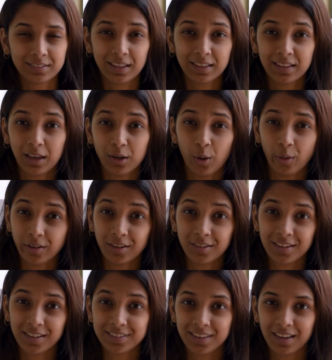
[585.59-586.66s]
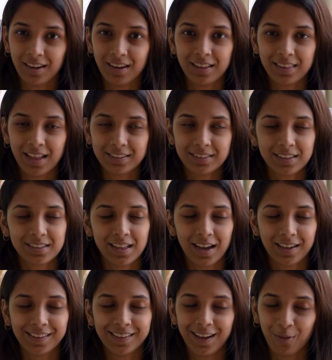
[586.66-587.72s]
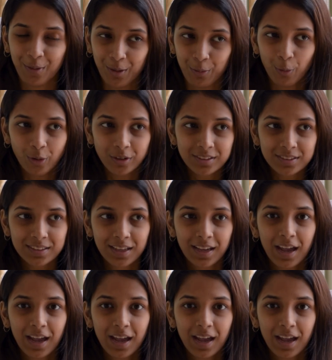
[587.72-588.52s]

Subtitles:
that they're not interested in, and that's exactly how I was.